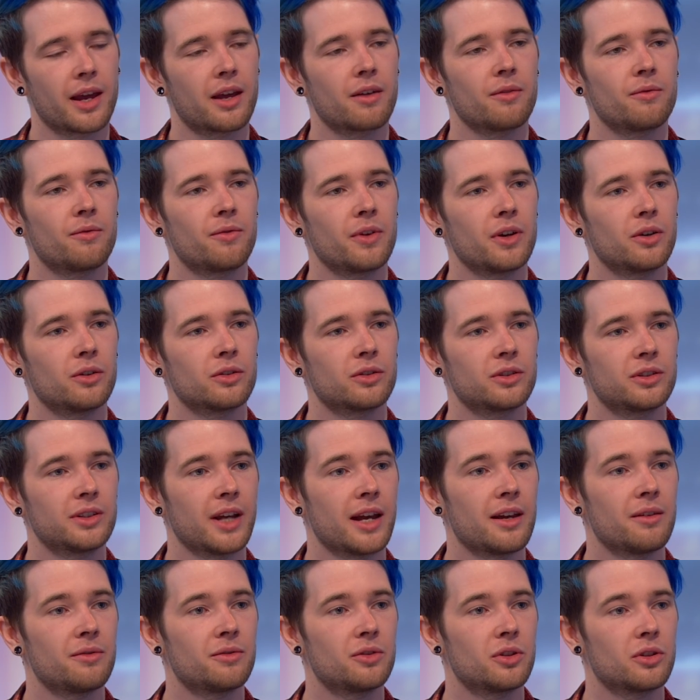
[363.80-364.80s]
can feel
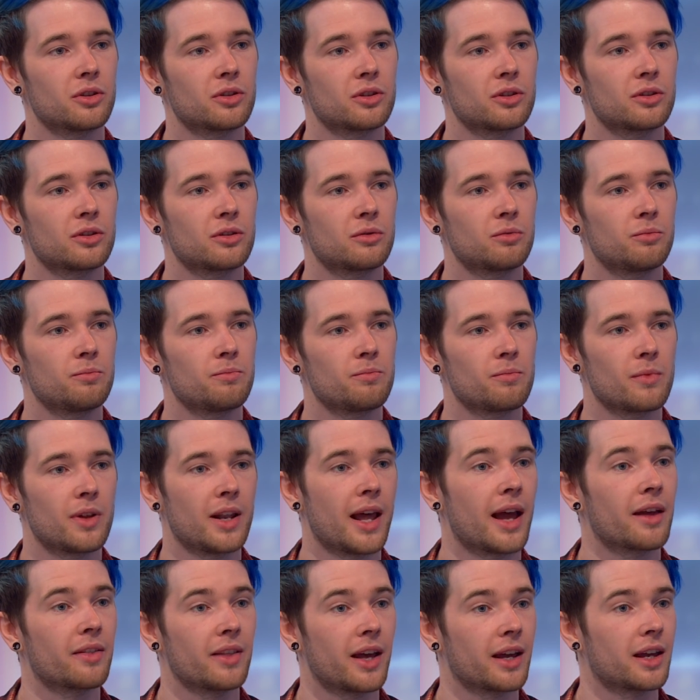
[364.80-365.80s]
safe just
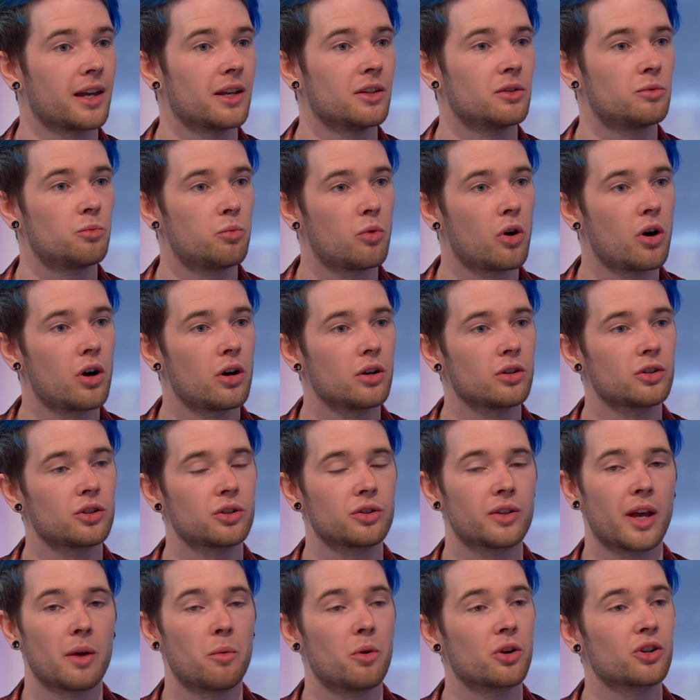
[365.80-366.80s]
letting their kids
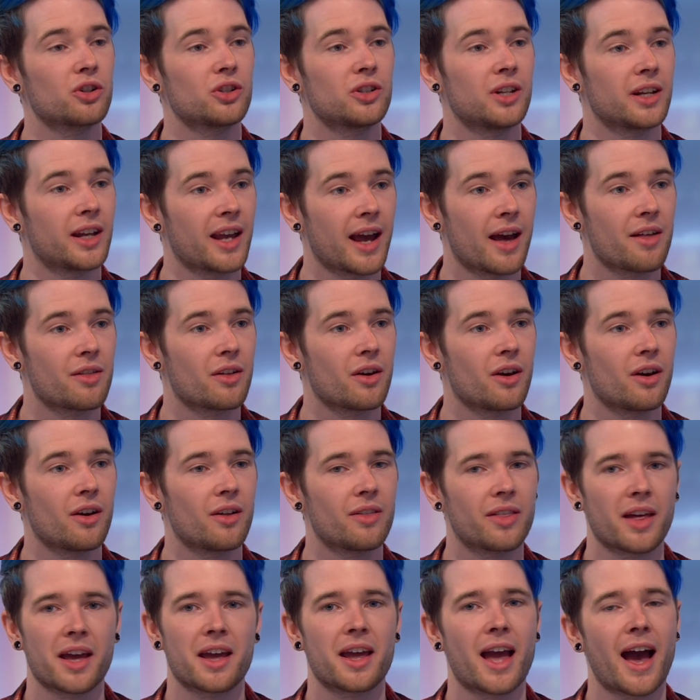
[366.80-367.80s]
watch. They watch together.
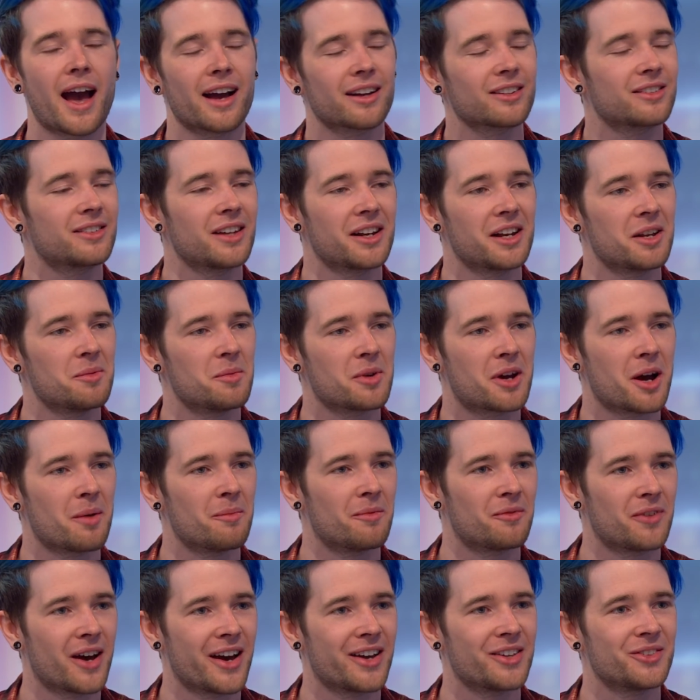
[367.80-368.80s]
They accidentally
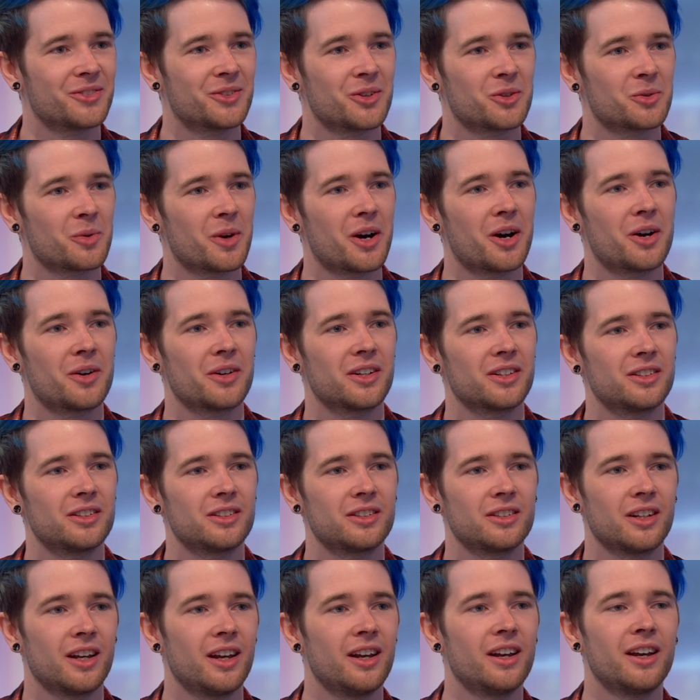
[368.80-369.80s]
become fans as well.
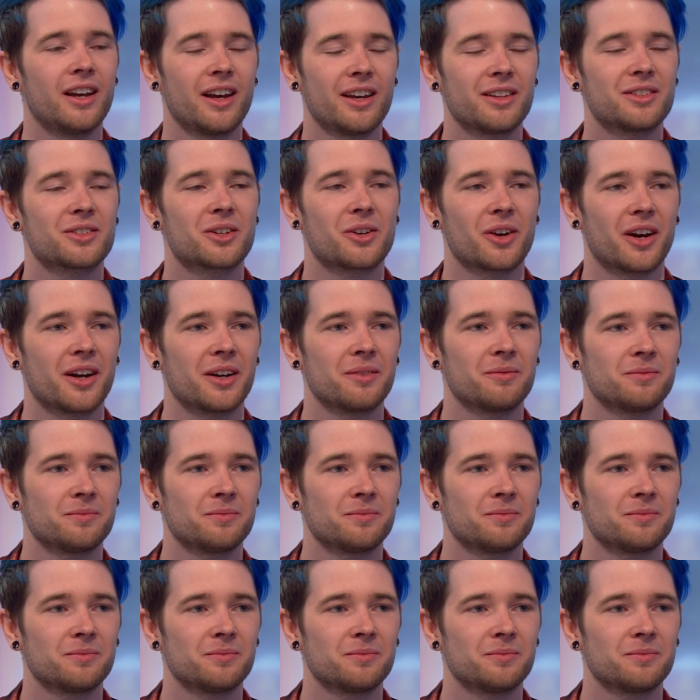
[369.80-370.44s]
It's mm. it's great.